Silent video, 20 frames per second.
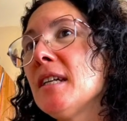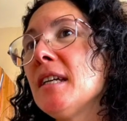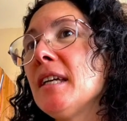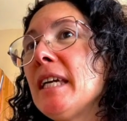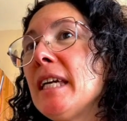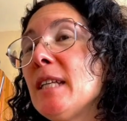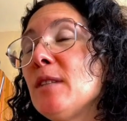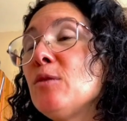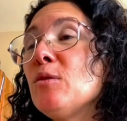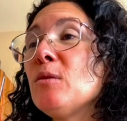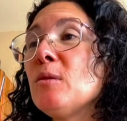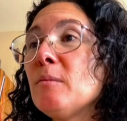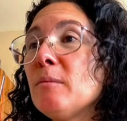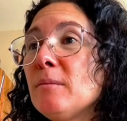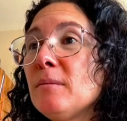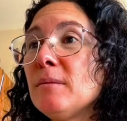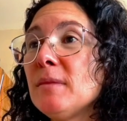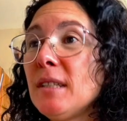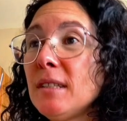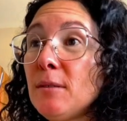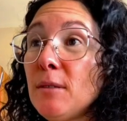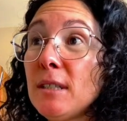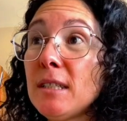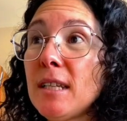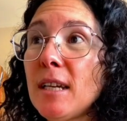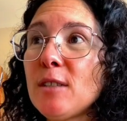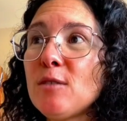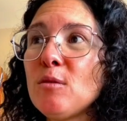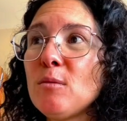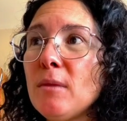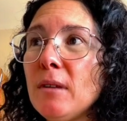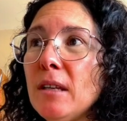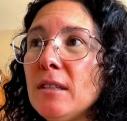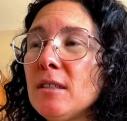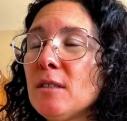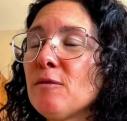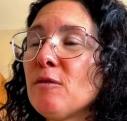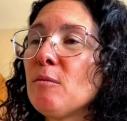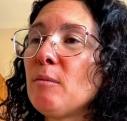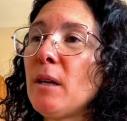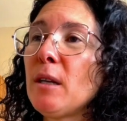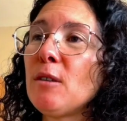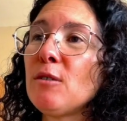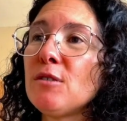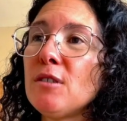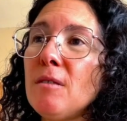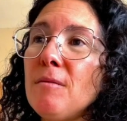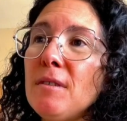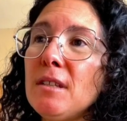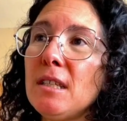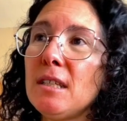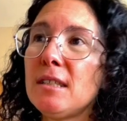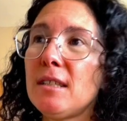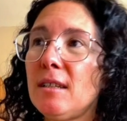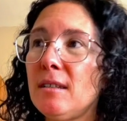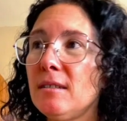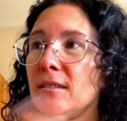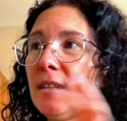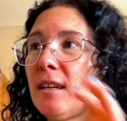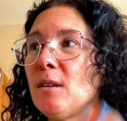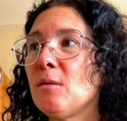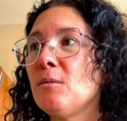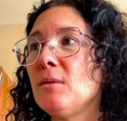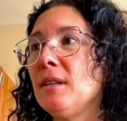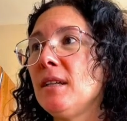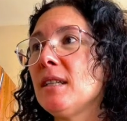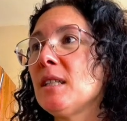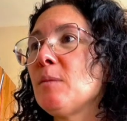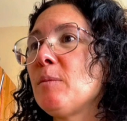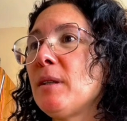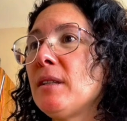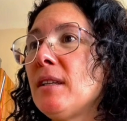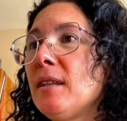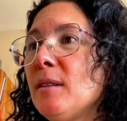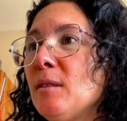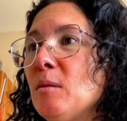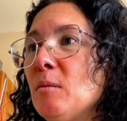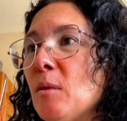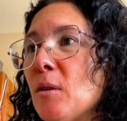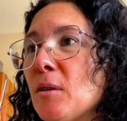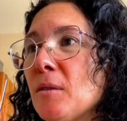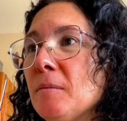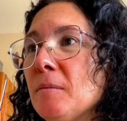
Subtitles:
into the transaction manager for microservices and will explain a little.